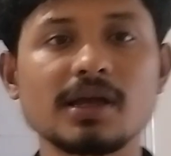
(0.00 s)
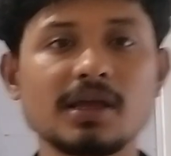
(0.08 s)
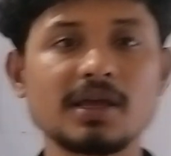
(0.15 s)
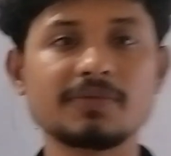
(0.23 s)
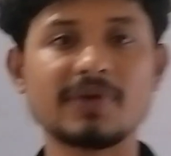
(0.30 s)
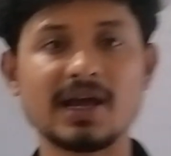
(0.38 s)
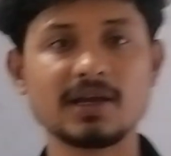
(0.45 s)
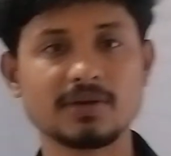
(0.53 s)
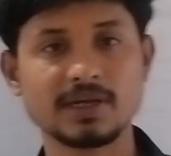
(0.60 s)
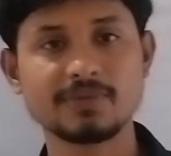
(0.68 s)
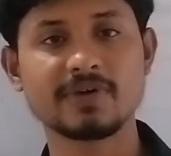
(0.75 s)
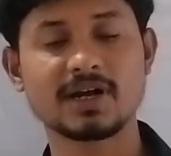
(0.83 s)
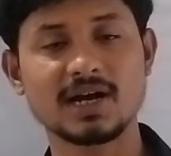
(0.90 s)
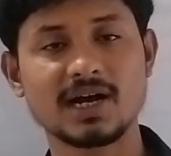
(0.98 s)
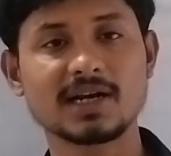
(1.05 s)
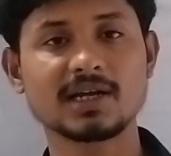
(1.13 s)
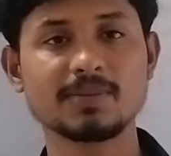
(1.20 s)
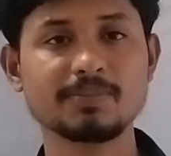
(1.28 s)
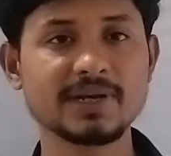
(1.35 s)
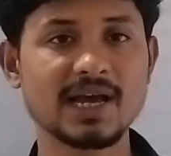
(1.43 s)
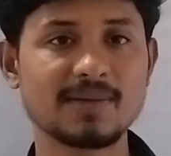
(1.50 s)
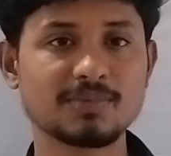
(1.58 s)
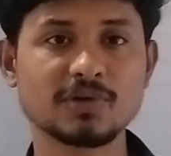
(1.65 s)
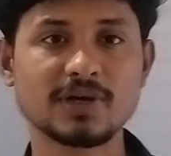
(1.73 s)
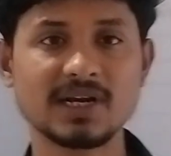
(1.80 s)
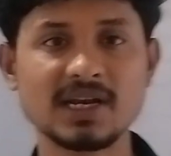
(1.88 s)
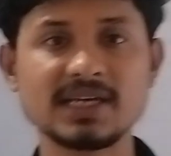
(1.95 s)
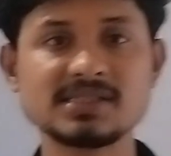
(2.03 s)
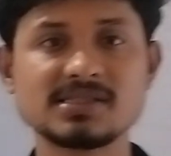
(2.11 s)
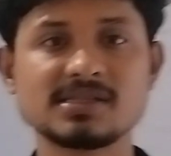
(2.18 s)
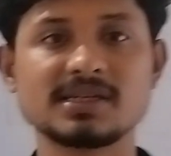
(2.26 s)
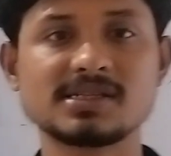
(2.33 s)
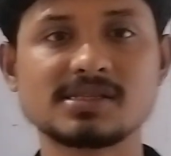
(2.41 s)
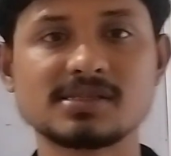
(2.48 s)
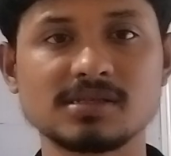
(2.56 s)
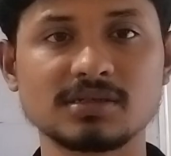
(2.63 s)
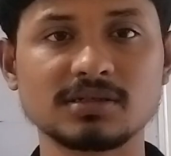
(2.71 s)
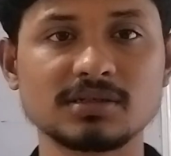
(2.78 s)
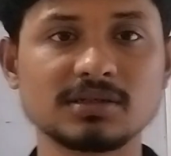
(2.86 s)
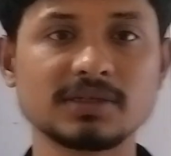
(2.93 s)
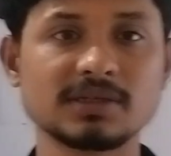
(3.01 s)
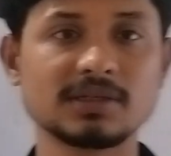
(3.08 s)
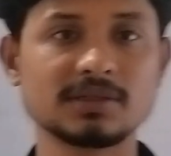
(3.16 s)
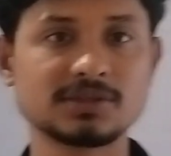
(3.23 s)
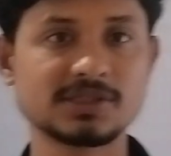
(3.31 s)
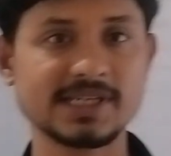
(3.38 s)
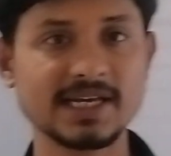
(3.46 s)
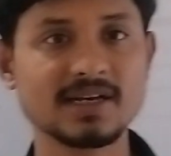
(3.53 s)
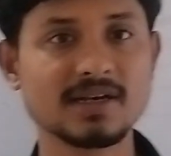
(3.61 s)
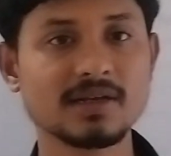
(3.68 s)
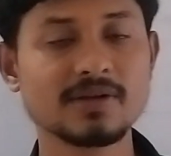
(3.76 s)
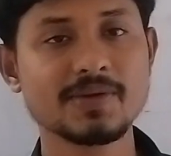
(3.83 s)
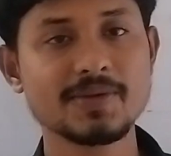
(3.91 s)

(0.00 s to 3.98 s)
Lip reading: If a car company have to analyze its sale,